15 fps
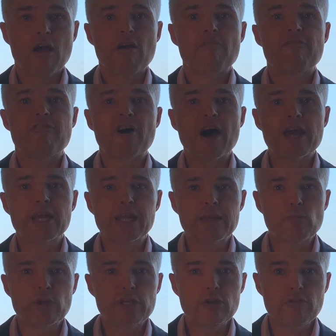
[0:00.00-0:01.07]
Finally,
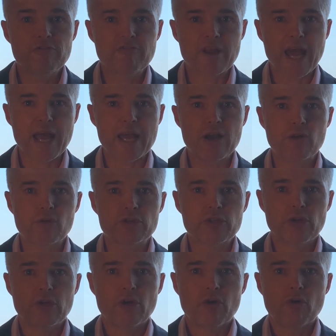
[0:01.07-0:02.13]
when you've nailed
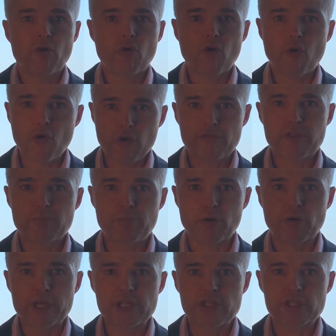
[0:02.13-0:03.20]
all of the
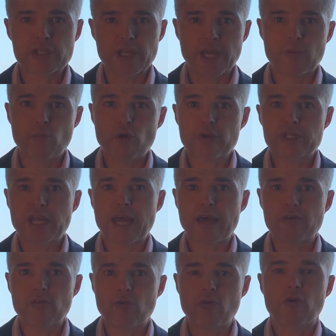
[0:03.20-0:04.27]
points and worked
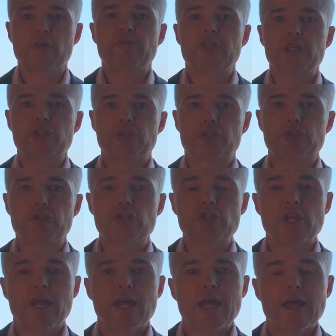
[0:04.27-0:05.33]
out all of the issues,
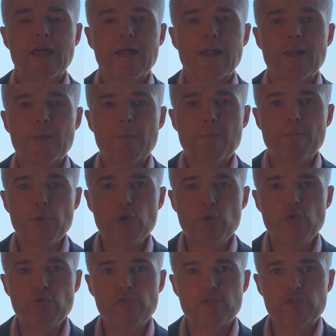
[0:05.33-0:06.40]

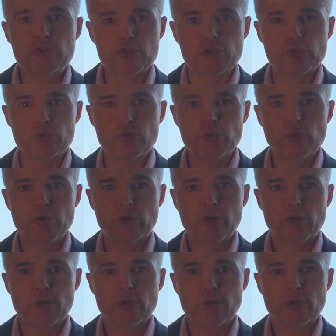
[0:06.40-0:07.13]
move to